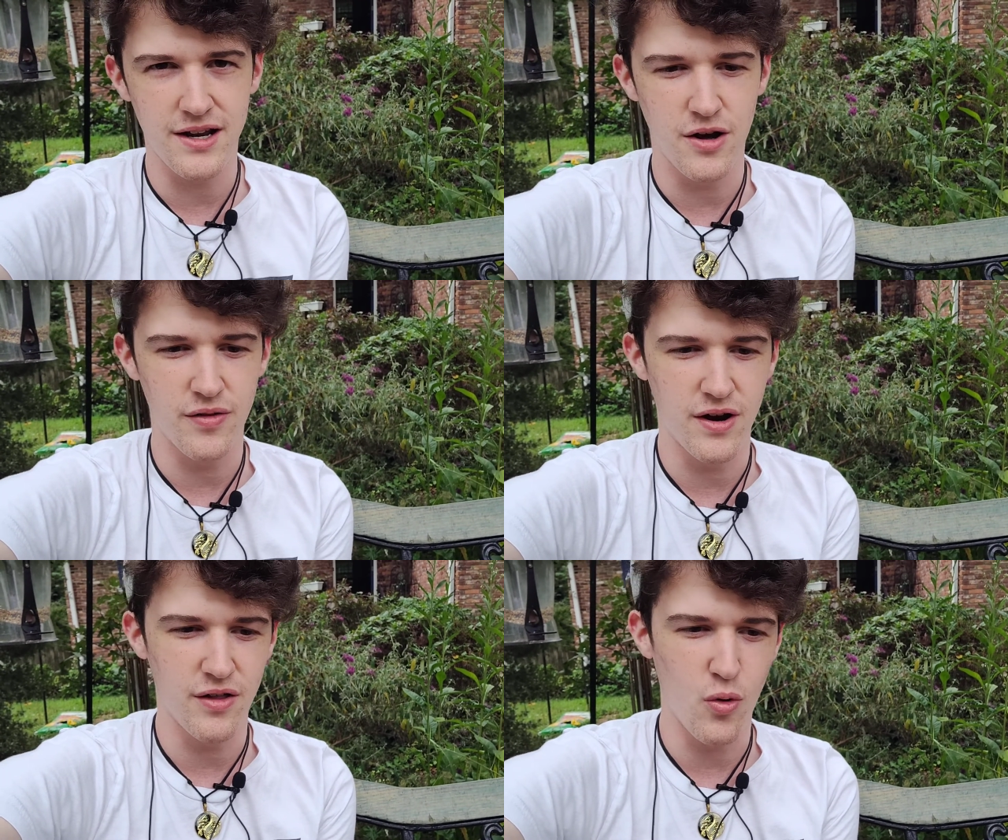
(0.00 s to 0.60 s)
You know
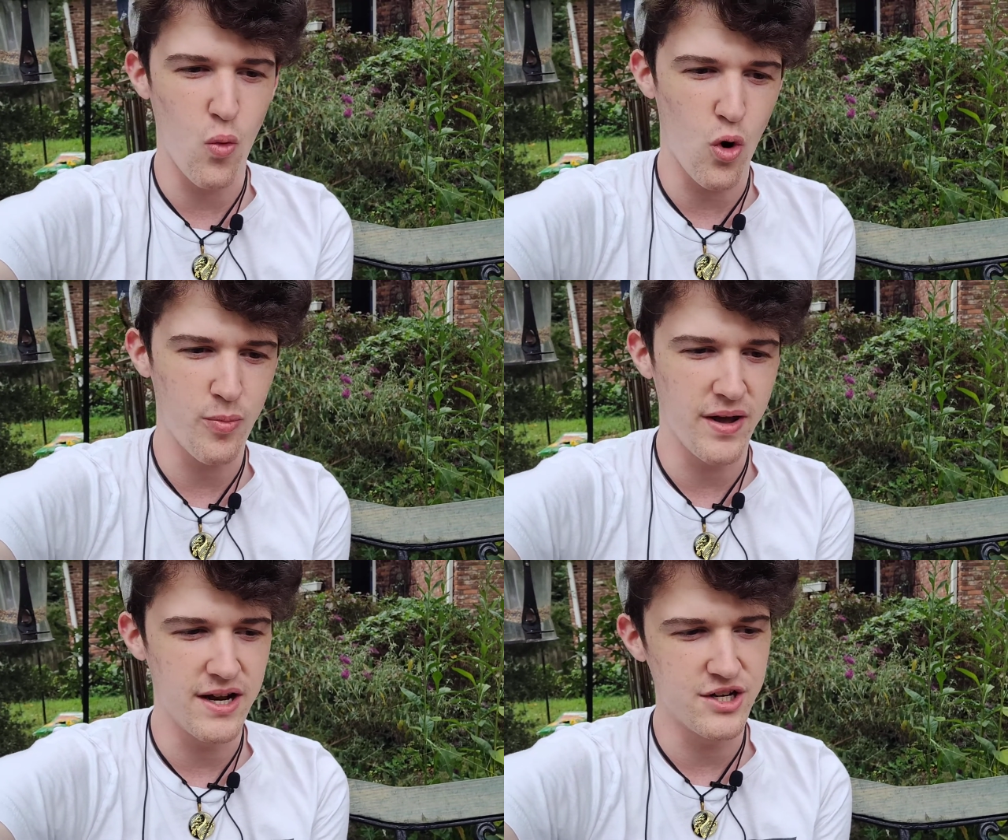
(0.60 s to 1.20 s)
they're they're
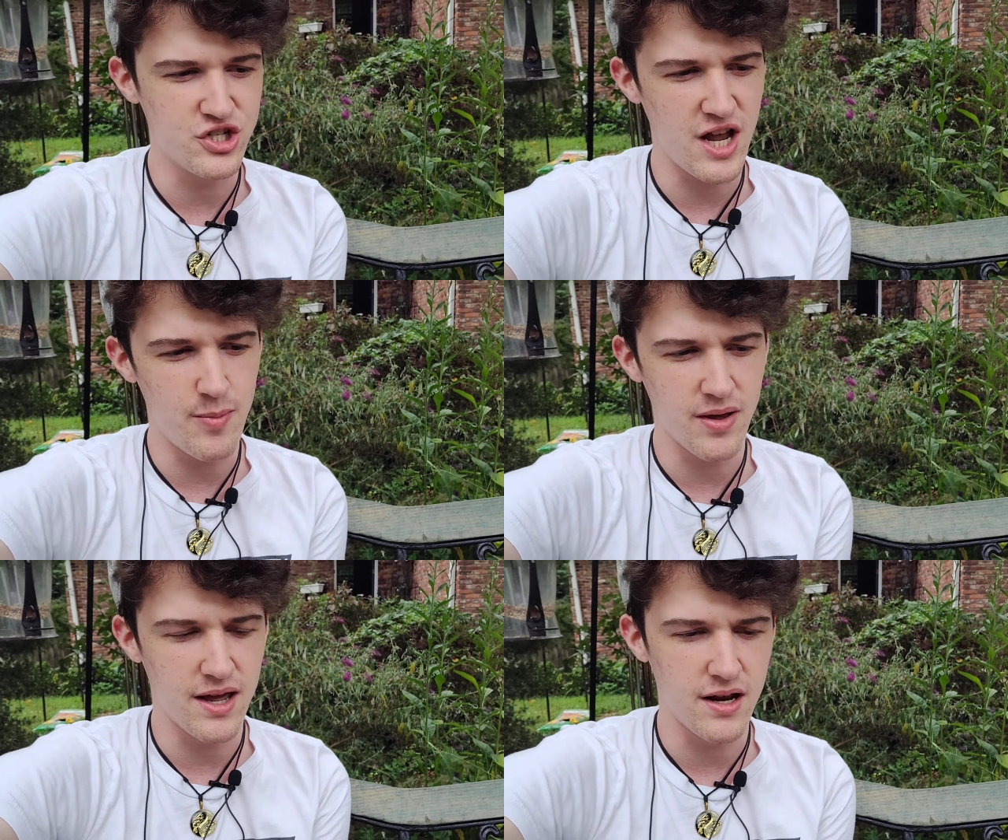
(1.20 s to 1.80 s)
warping it and
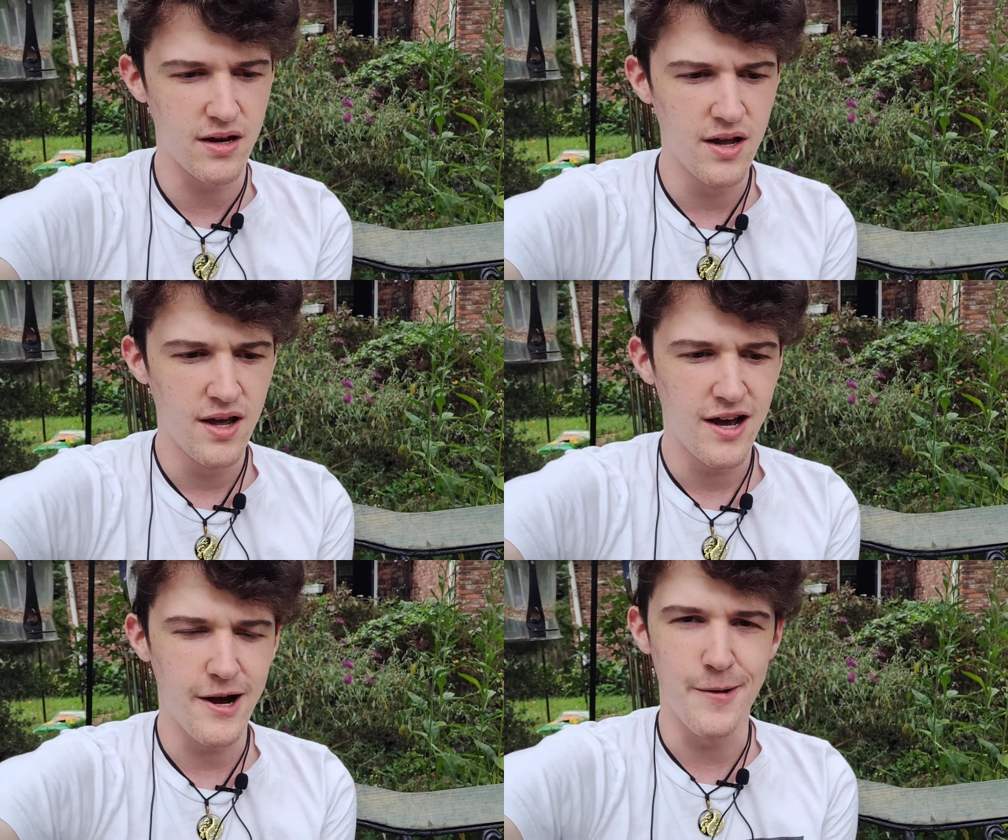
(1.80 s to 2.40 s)
shaping it, and
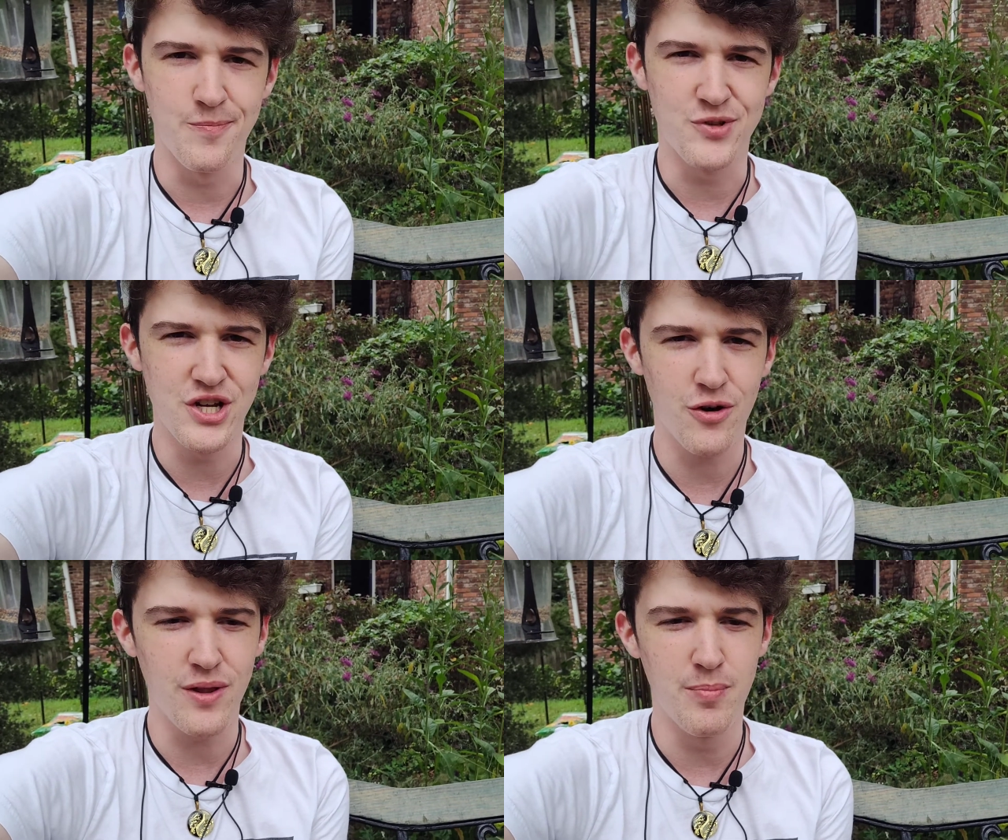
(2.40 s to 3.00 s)
um,
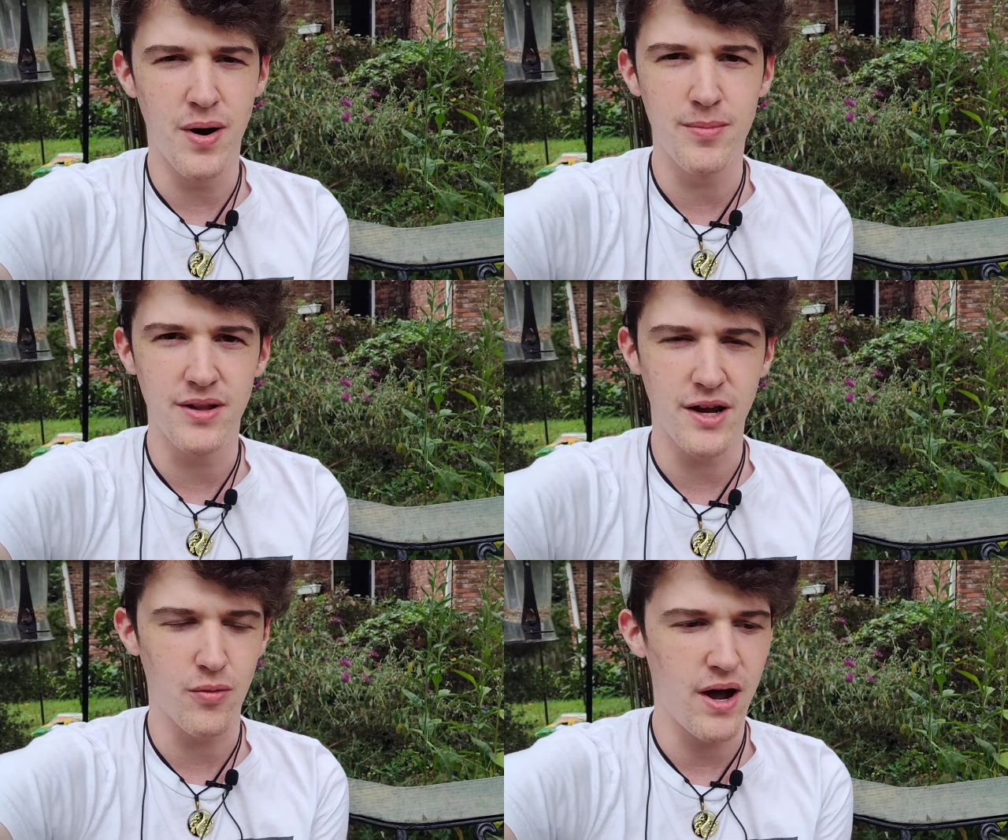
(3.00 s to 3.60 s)
generally
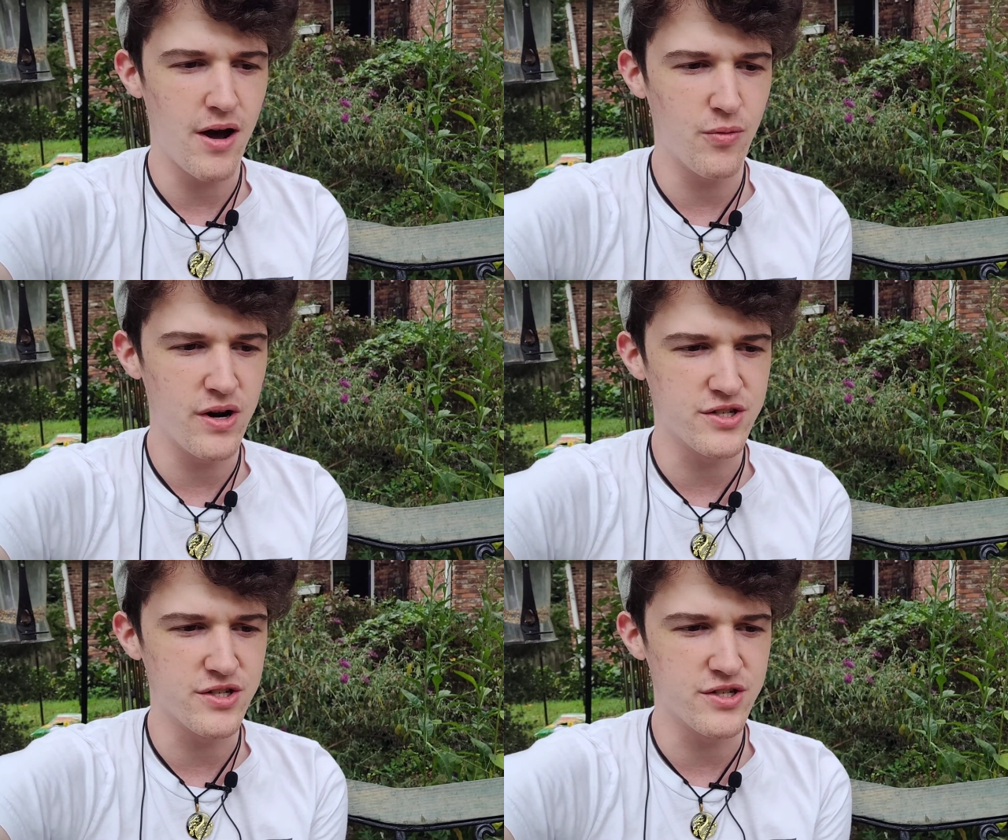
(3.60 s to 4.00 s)
bumbling around.